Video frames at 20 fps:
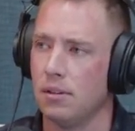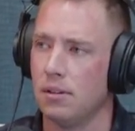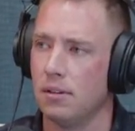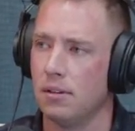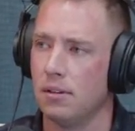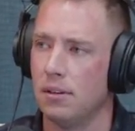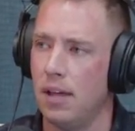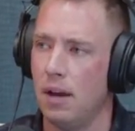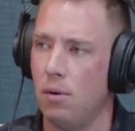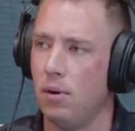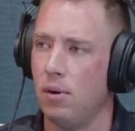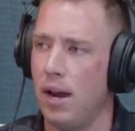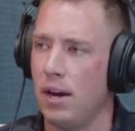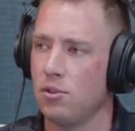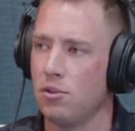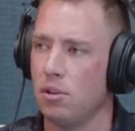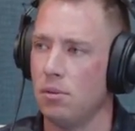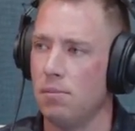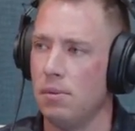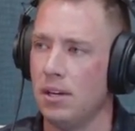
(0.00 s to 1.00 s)
that would
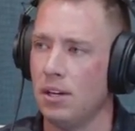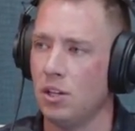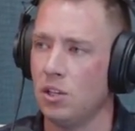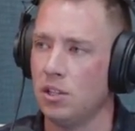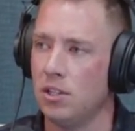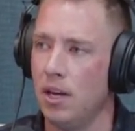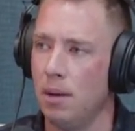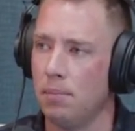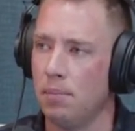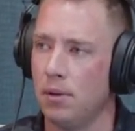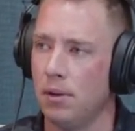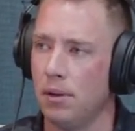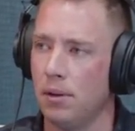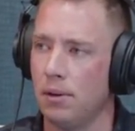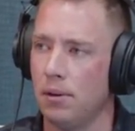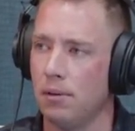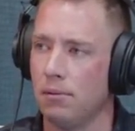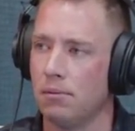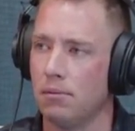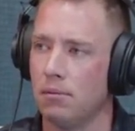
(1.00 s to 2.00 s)
actually be
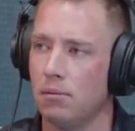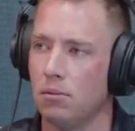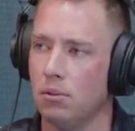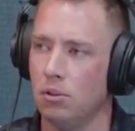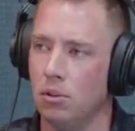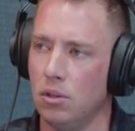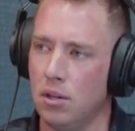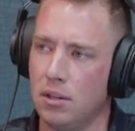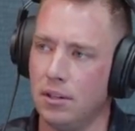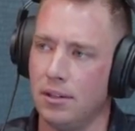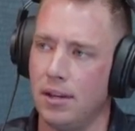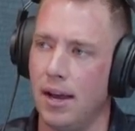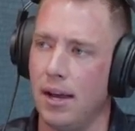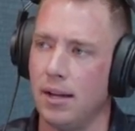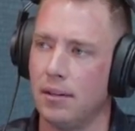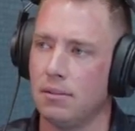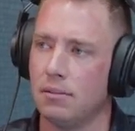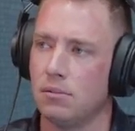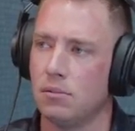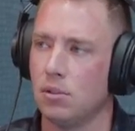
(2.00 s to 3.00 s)
accepted, looked
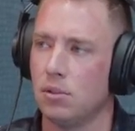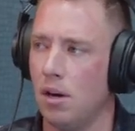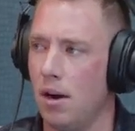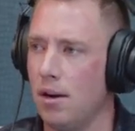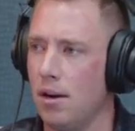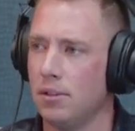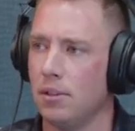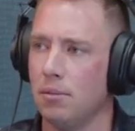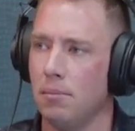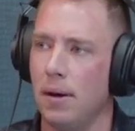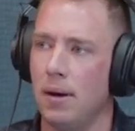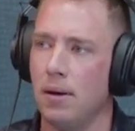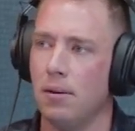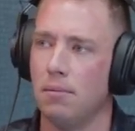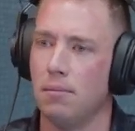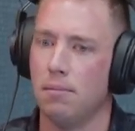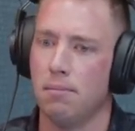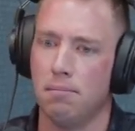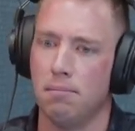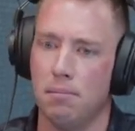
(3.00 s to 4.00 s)
at, talked
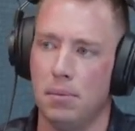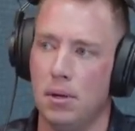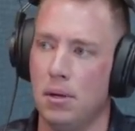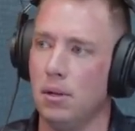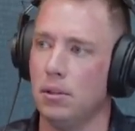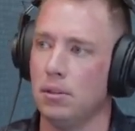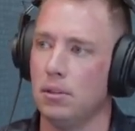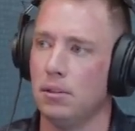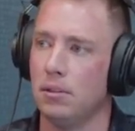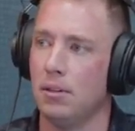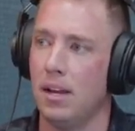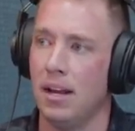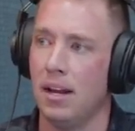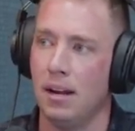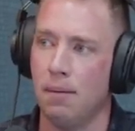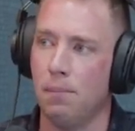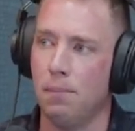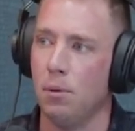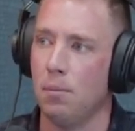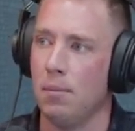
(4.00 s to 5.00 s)
about, built, and
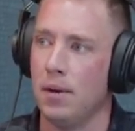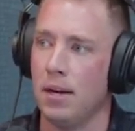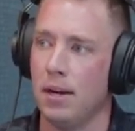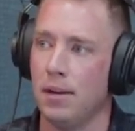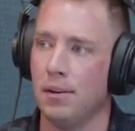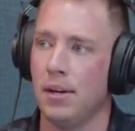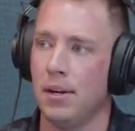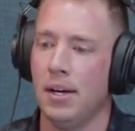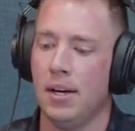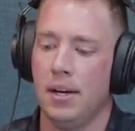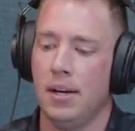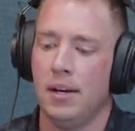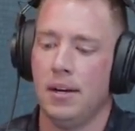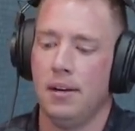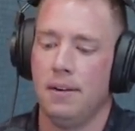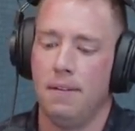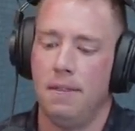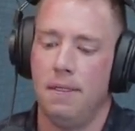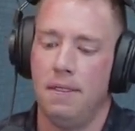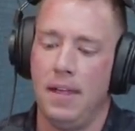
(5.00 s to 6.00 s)
implemented.
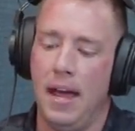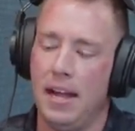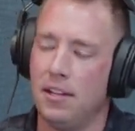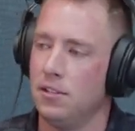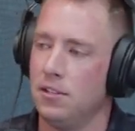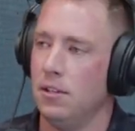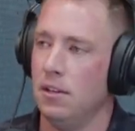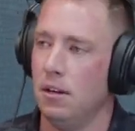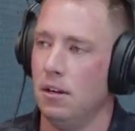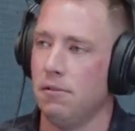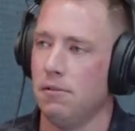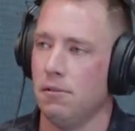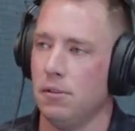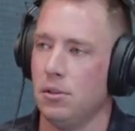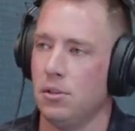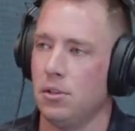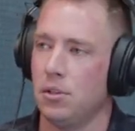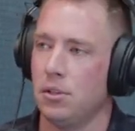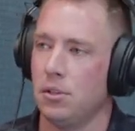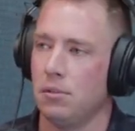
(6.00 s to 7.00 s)
That's the
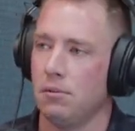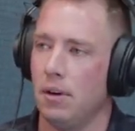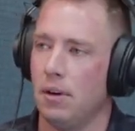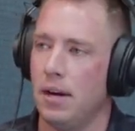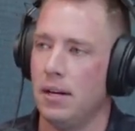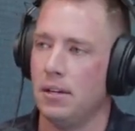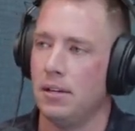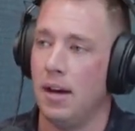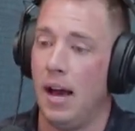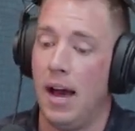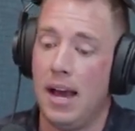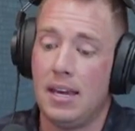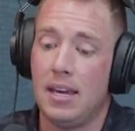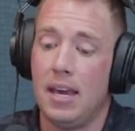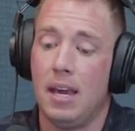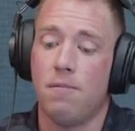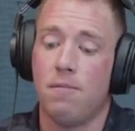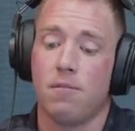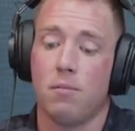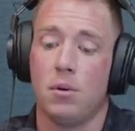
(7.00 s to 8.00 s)
difference, right? I
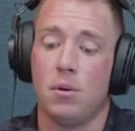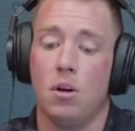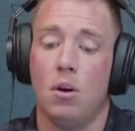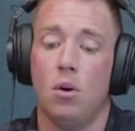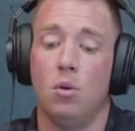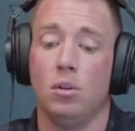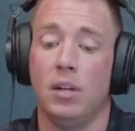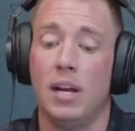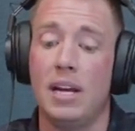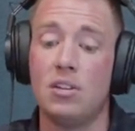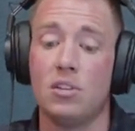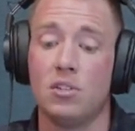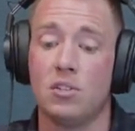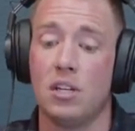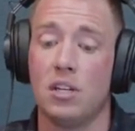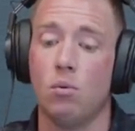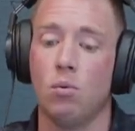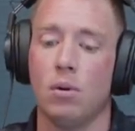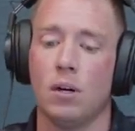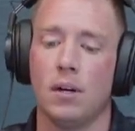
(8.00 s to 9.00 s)
came from an old
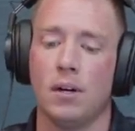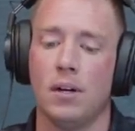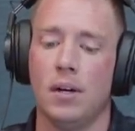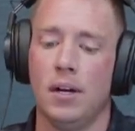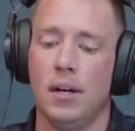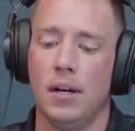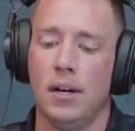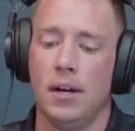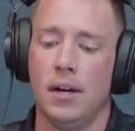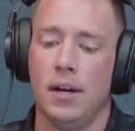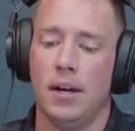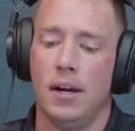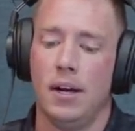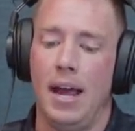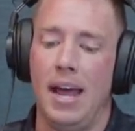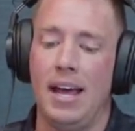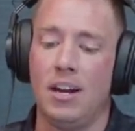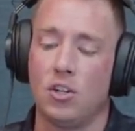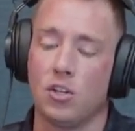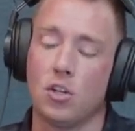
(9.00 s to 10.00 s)
agency where
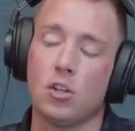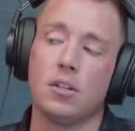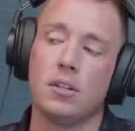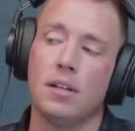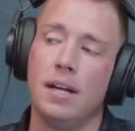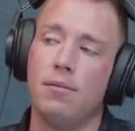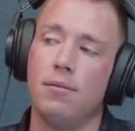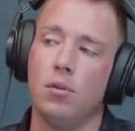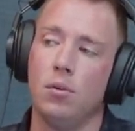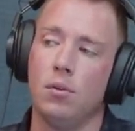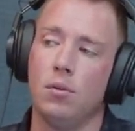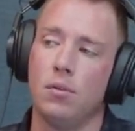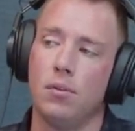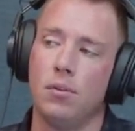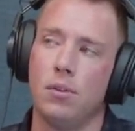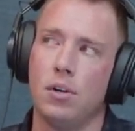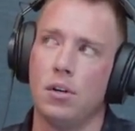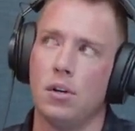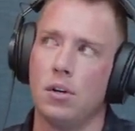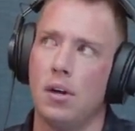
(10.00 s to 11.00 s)
at a certain level,
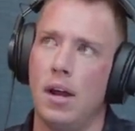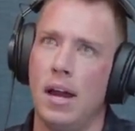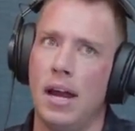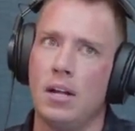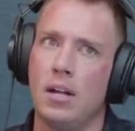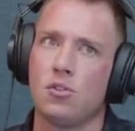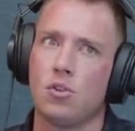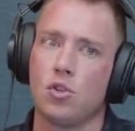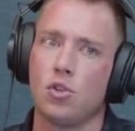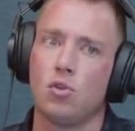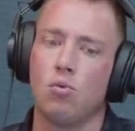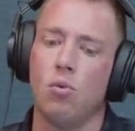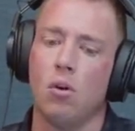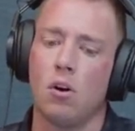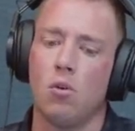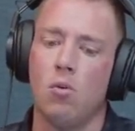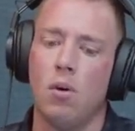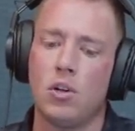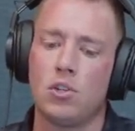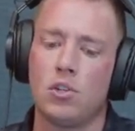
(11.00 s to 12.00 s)
the answers to our
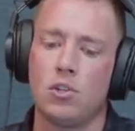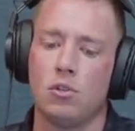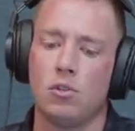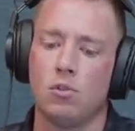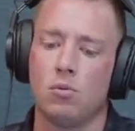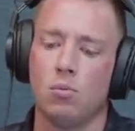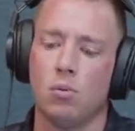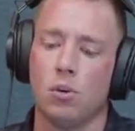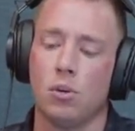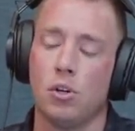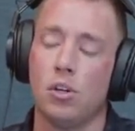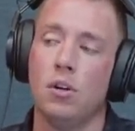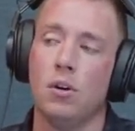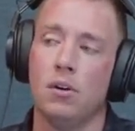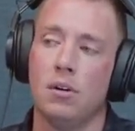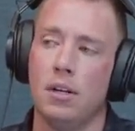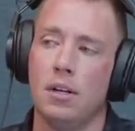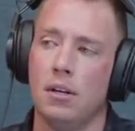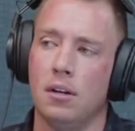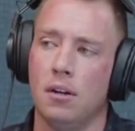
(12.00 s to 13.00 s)
questions were, you
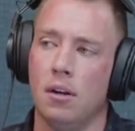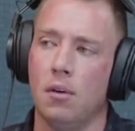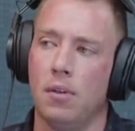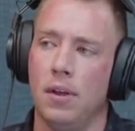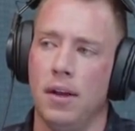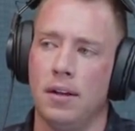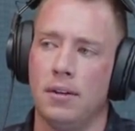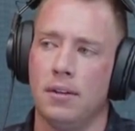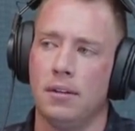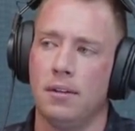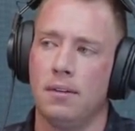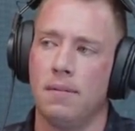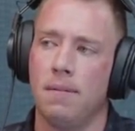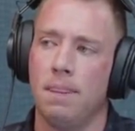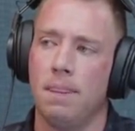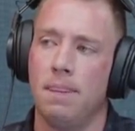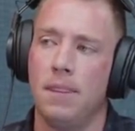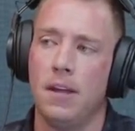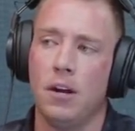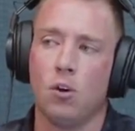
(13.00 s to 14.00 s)
don't need to know that.
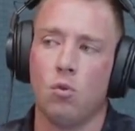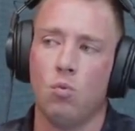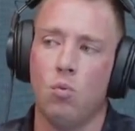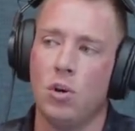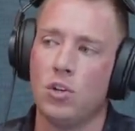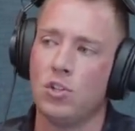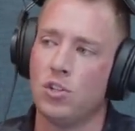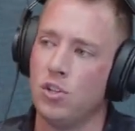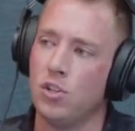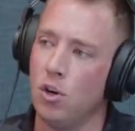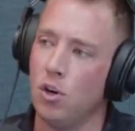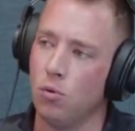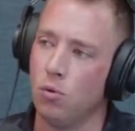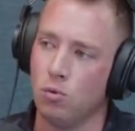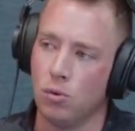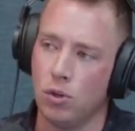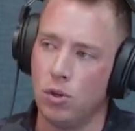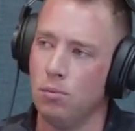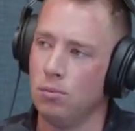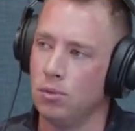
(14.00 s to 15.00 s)
There was no
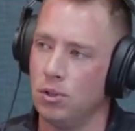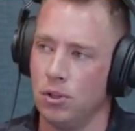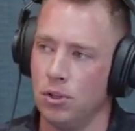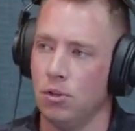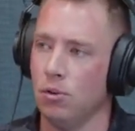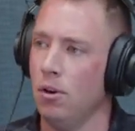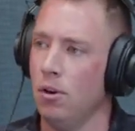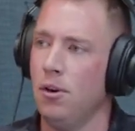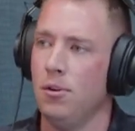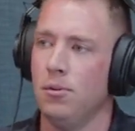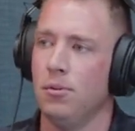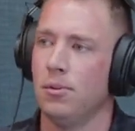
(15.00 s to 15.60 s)
room to grow.